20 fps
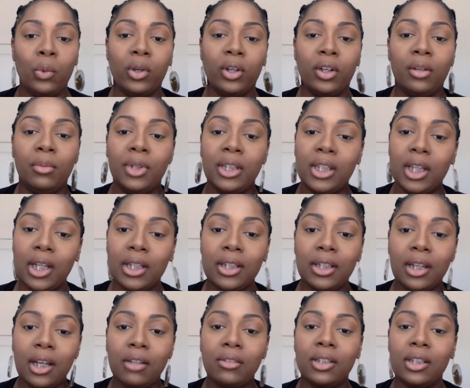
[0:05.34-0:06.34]
We're going to be
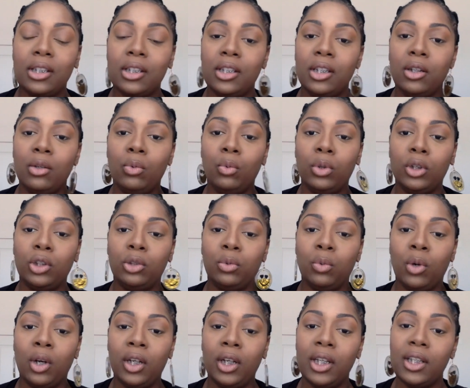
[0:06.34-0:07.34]
testing out to see which
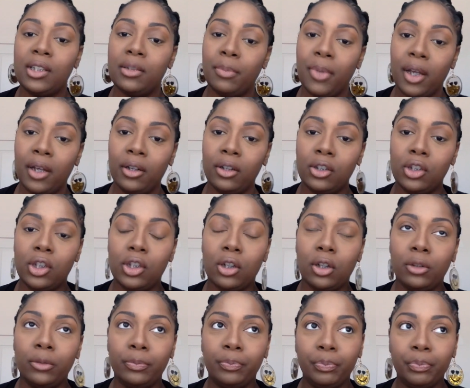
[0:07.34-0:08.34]
one is better.
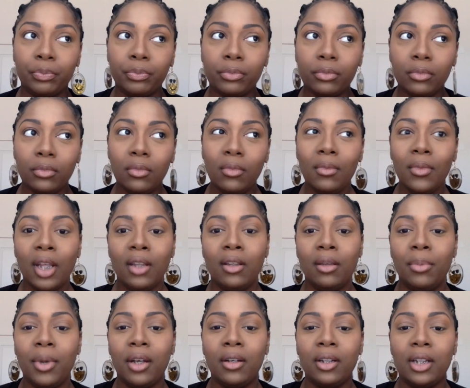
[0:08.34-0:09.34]
So the
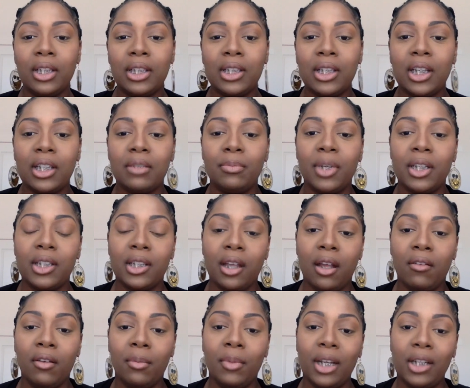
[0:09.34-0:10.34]
Better Than Sex
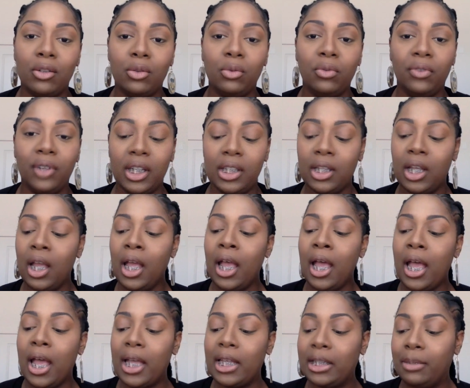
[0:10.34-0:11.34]
mascara by Too Faced
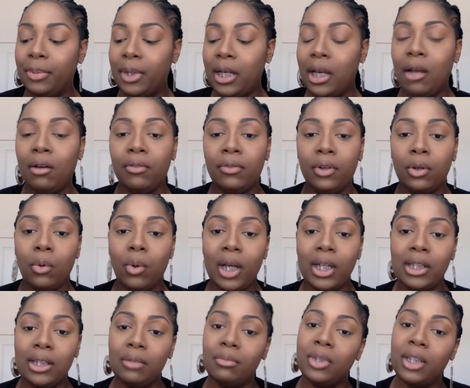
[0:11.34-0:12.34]
has been out for
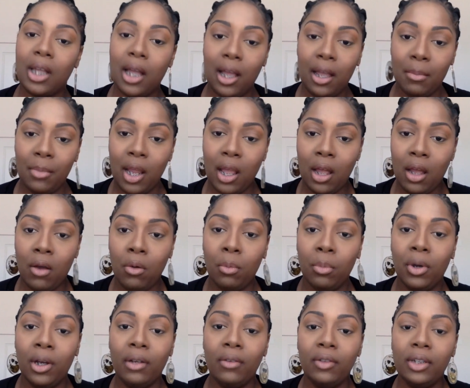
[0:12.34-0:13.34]
quite some time now,
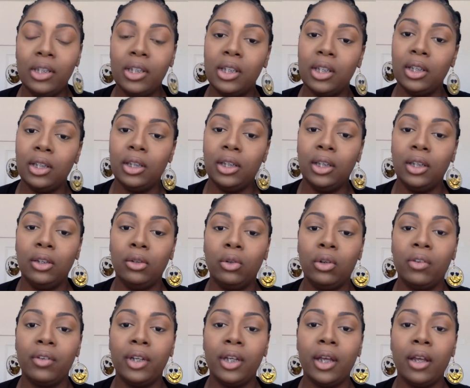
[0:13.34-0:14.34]
but recently
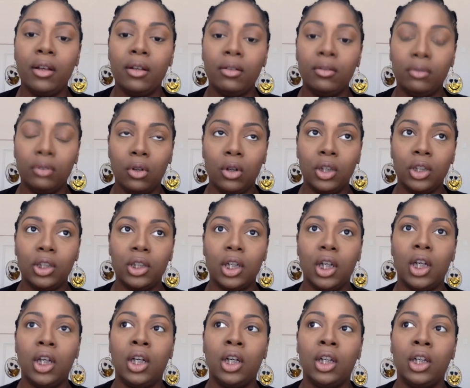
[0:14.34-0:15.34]
L'Oreal launched
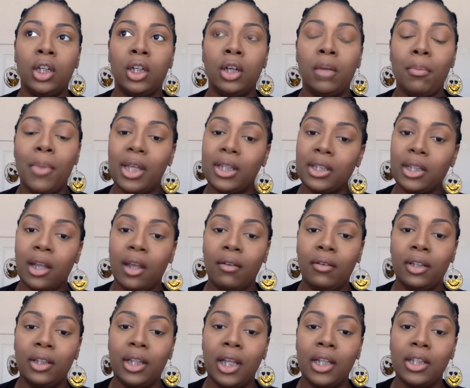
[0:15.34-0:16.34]
a
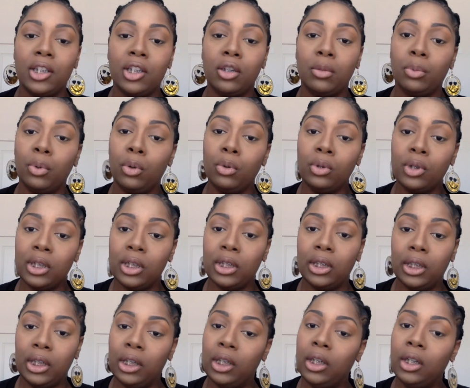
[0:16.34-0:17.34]
mascara that's
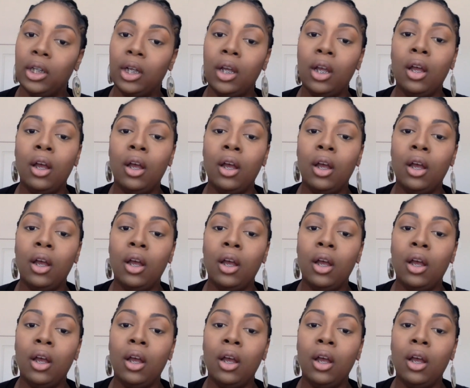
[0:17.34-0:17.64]
supposedly